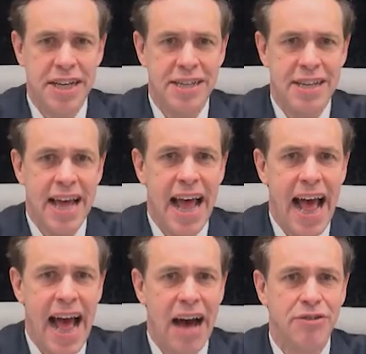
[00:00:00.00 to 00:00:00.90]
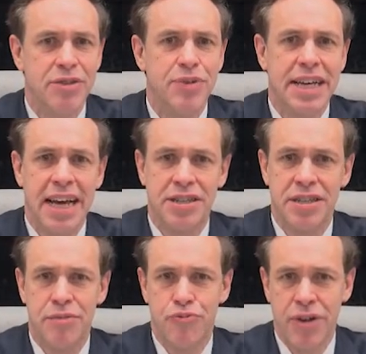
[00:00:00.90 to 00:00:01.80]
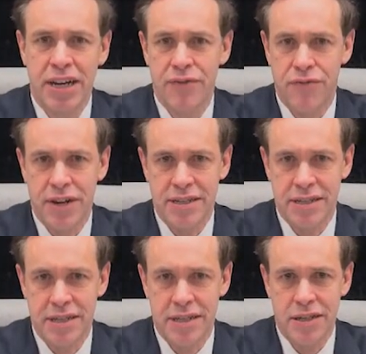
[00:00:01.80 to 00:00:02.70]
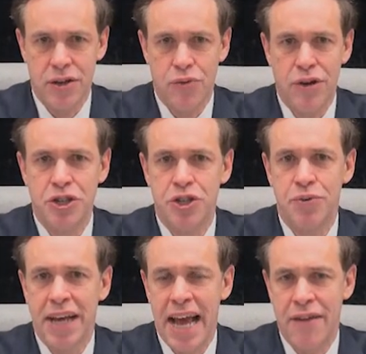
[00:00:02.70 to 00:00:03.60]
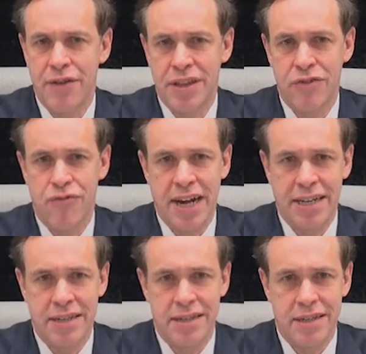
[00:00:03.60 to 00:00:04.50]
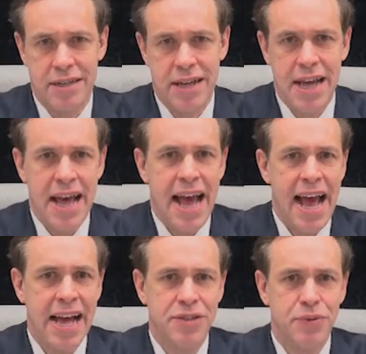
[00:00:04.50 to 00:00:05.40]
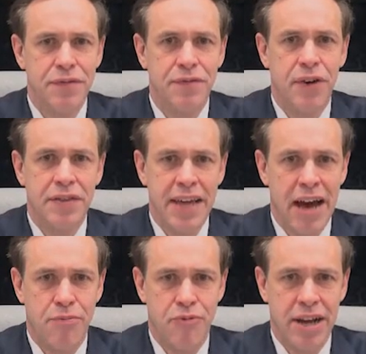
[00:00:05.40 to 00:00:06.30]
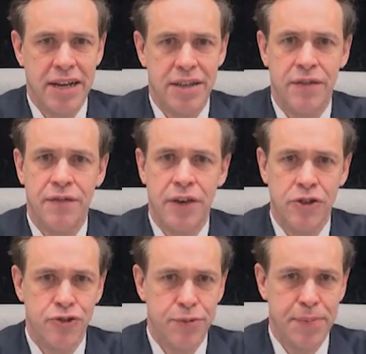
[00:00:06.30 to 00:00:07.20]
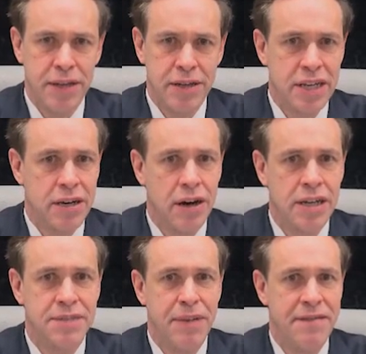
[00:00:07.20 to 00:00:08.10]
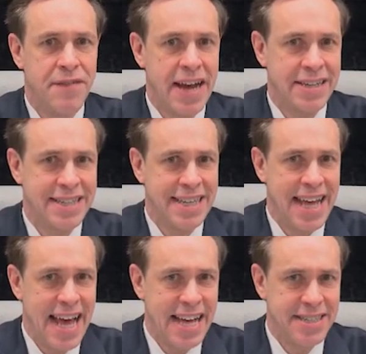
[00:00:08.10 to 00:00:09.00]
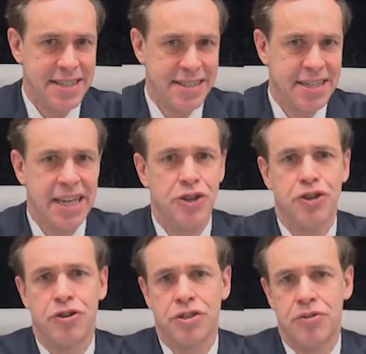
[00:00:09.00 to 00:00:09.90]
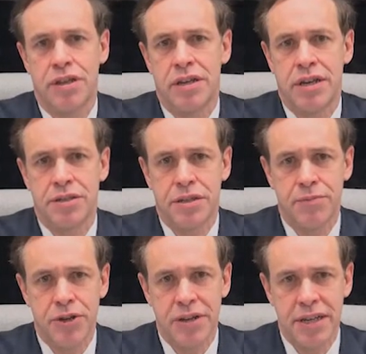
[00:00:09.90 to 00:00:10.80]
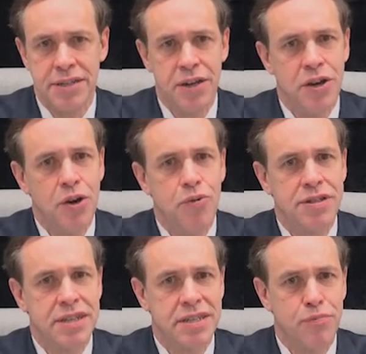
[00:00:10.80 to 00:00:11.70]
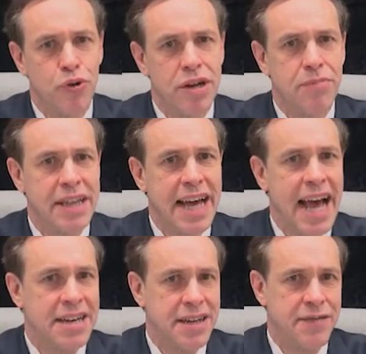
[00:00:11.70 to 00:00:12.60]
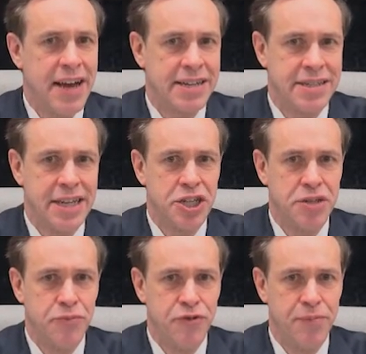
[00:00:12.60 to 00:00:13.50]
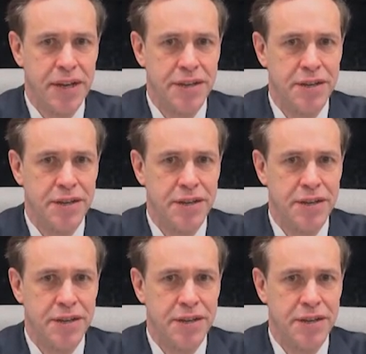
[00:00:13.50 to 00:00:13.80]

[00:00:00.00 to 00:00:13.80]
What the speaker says: is, how did we get to the brink of risk when doing everything right? As we fought the outbreak, the vulnerability caused by vaccine hesitancy in New York's Orthodox communities was exploited by the anti-vaccination movement.